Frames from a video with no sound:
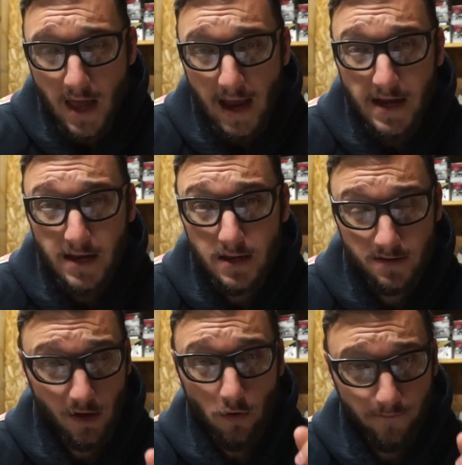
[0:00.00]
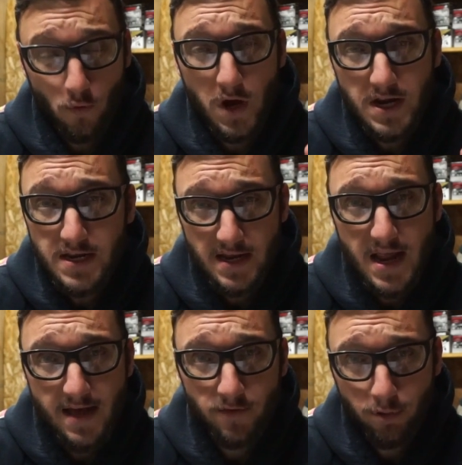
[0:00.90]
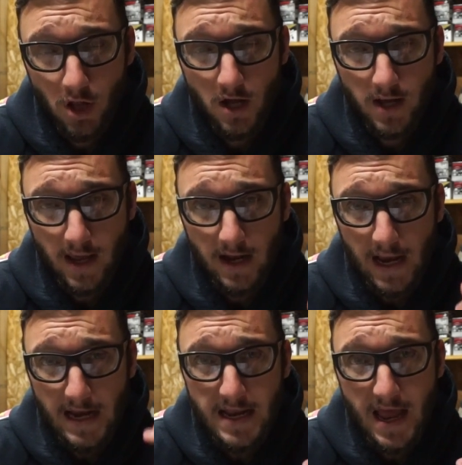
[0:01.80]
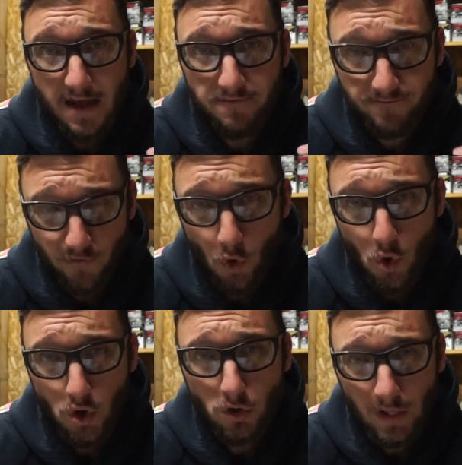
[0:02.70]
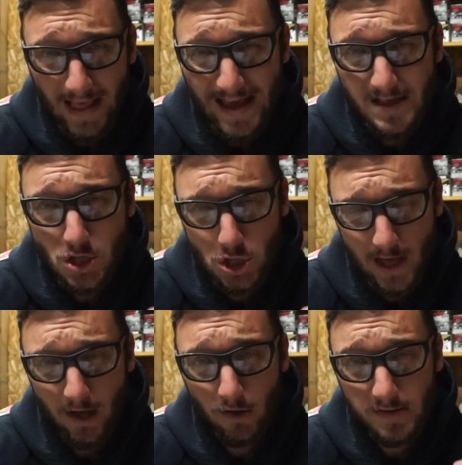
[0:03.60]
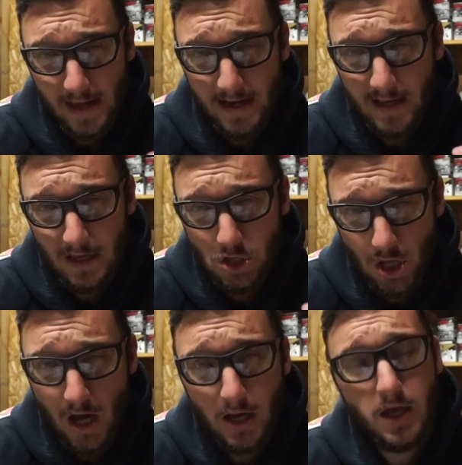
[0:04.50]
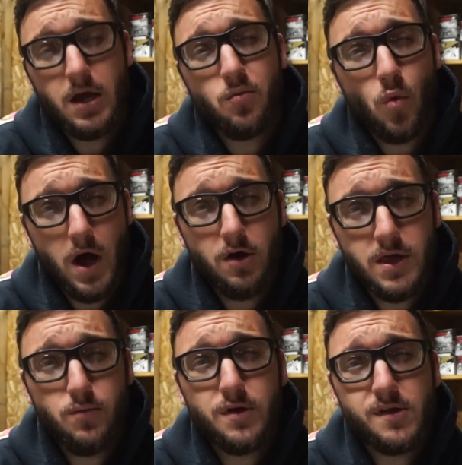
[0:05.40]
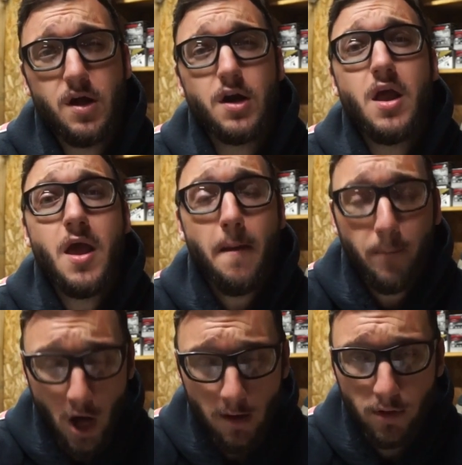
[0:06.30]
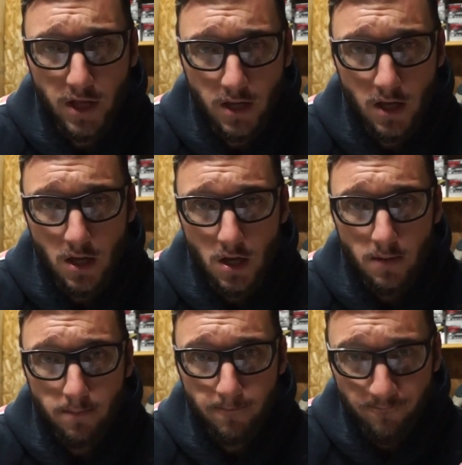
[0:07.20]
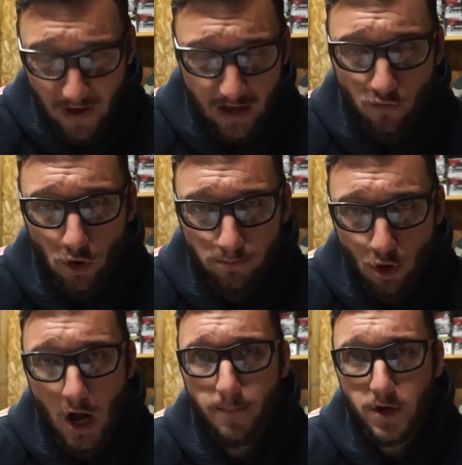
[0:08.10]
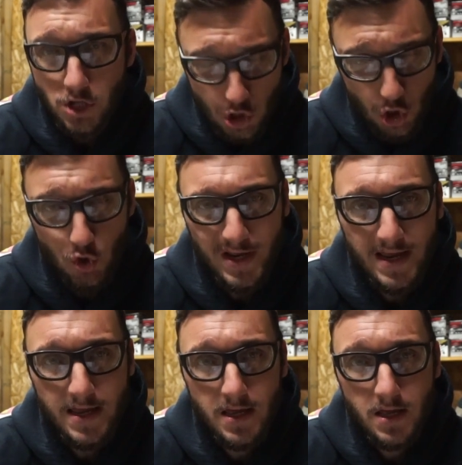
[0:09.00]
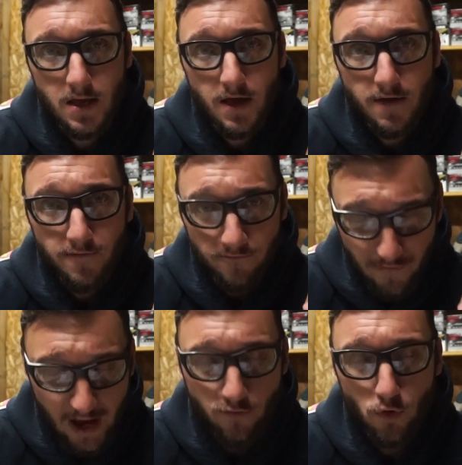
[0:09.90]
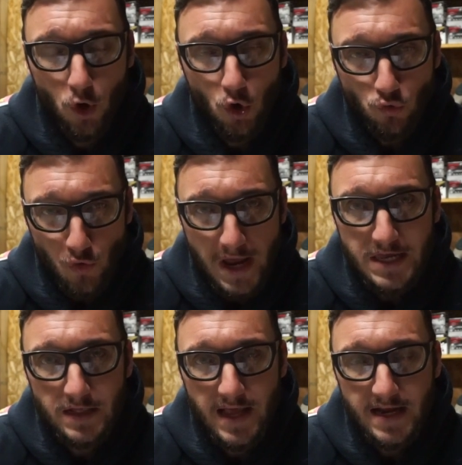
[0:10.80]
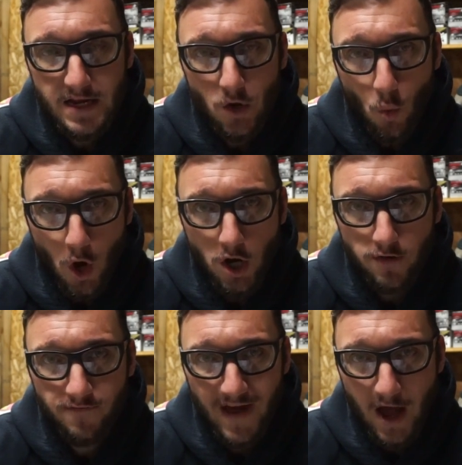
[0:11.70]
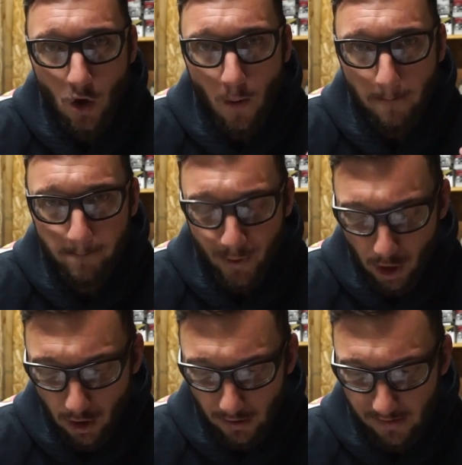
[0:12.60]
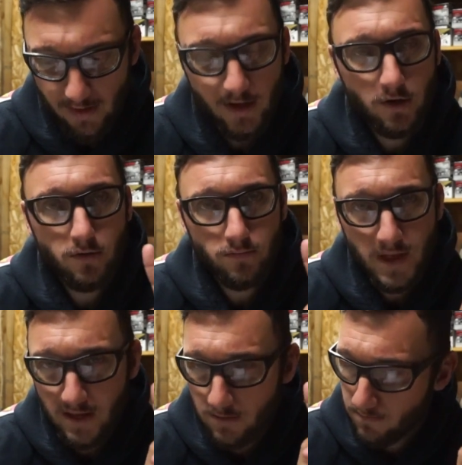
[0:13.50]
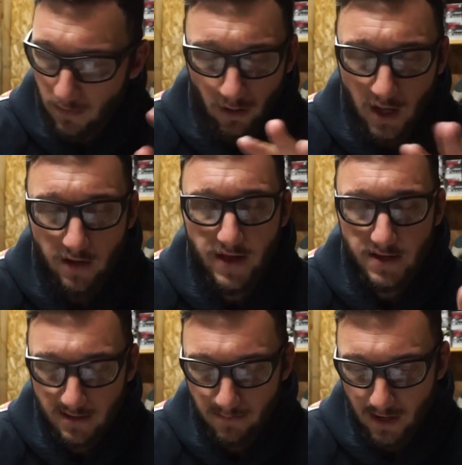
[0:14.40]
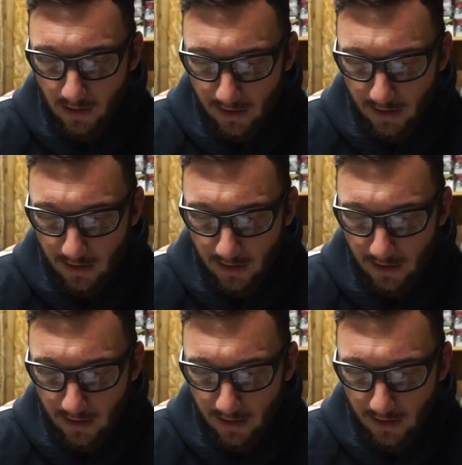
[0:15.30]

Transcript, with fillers: And so, for one, he didn't have a plug in, and he had 4 lead shells in his shotgun while he was on public, federal property shooting federal regulated waterfowl birds. I know that a lot of that didn't make a lot